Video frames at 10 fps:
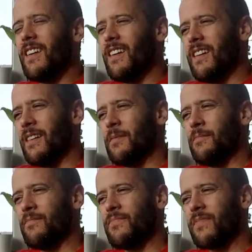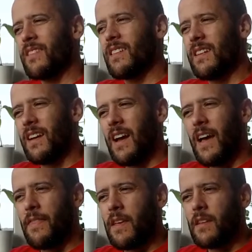Um,
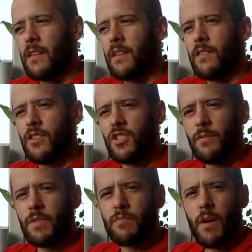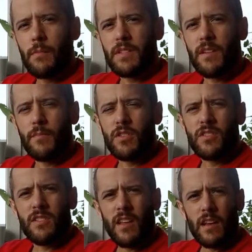I think the gym is probably something you
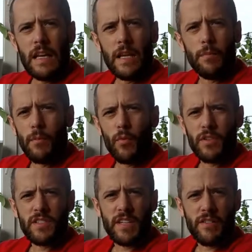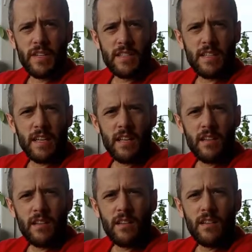should take a little bit more seriously.